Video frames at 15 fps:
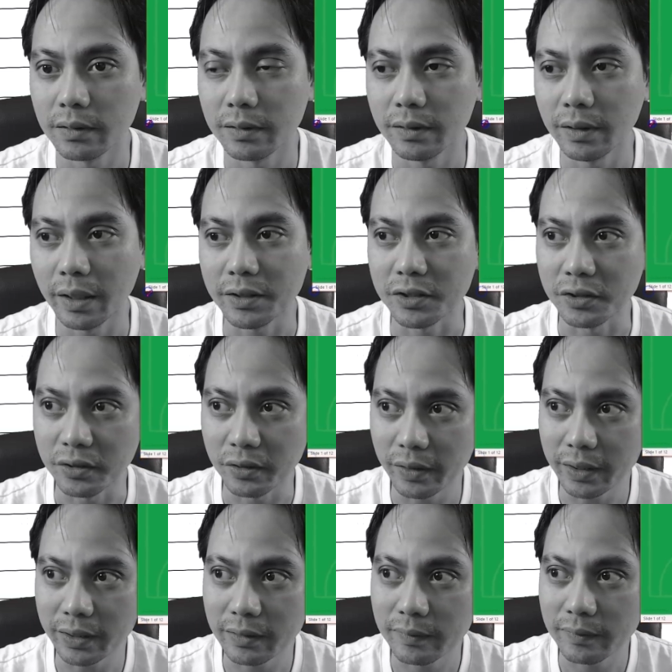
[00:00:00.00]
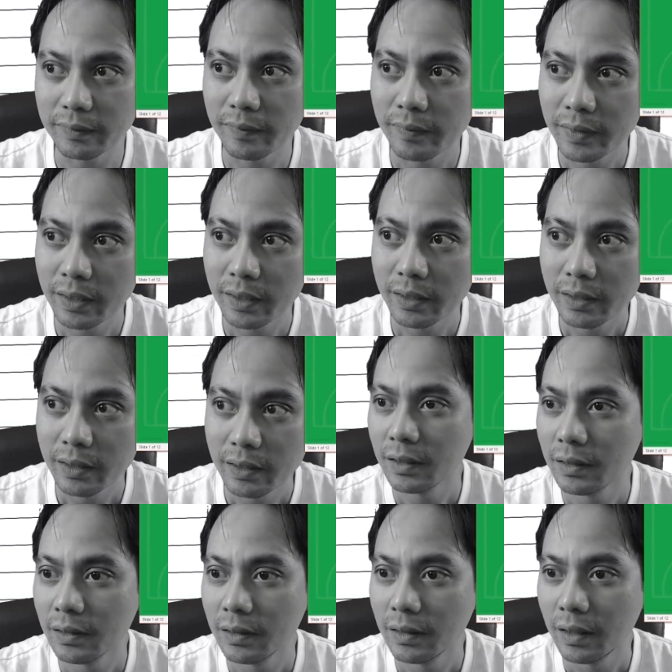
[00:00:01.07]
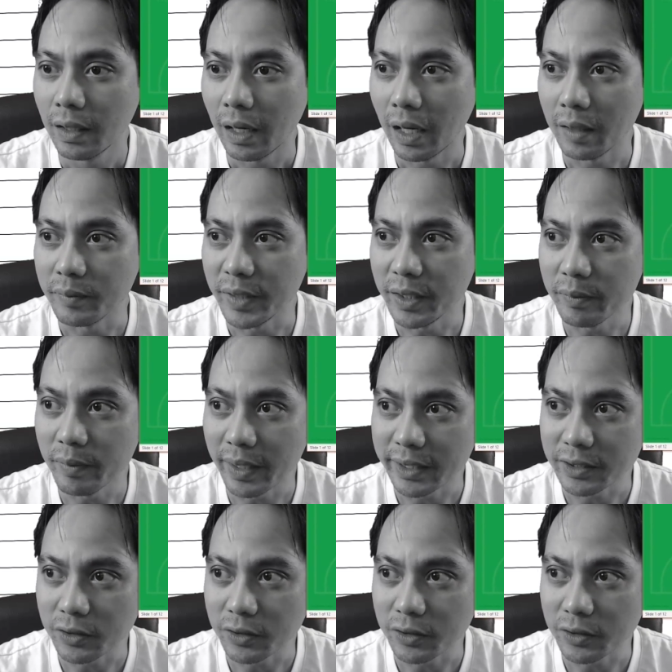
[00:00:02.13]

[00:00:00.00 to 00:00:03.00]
That should do it. I'll minimize